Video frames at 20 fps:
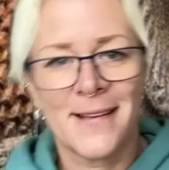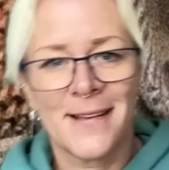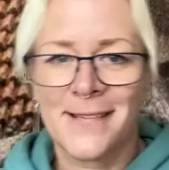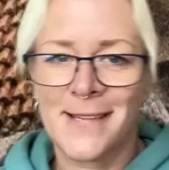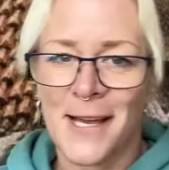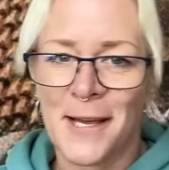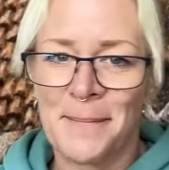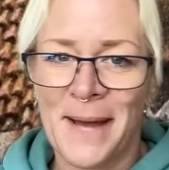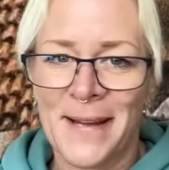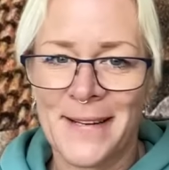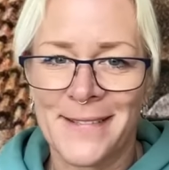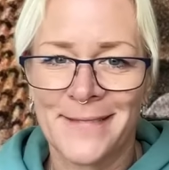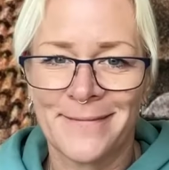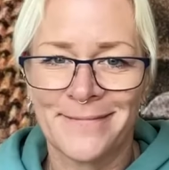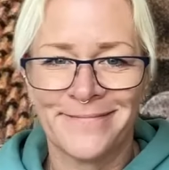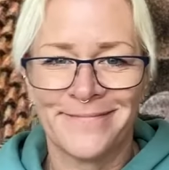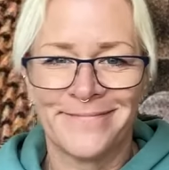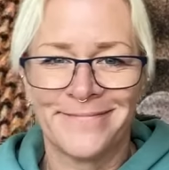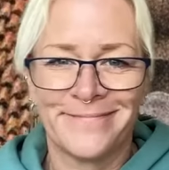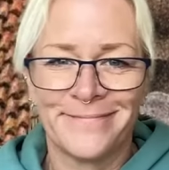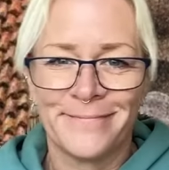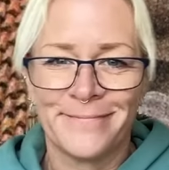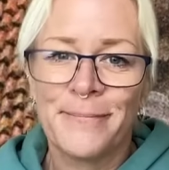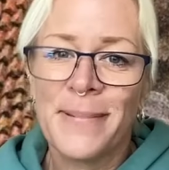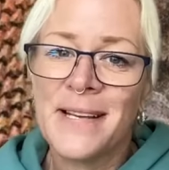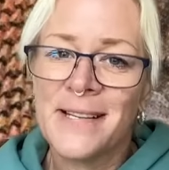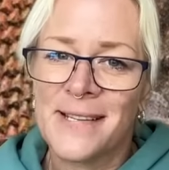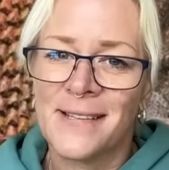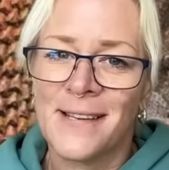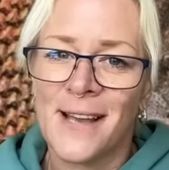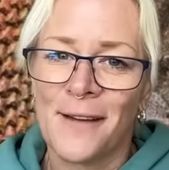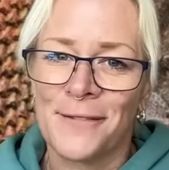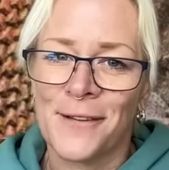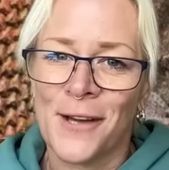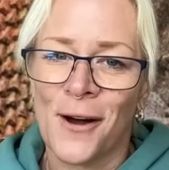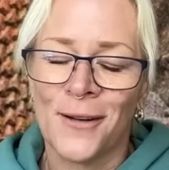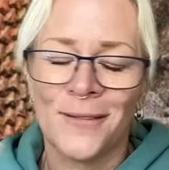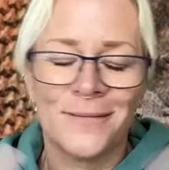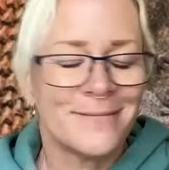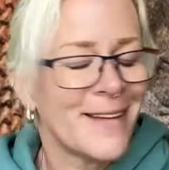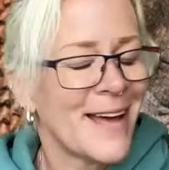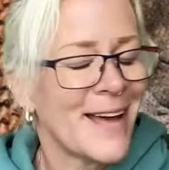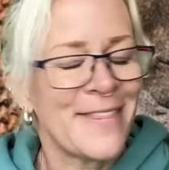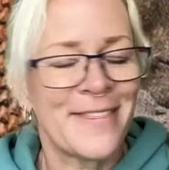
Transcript: Sekhmet. Peace and love, y'all.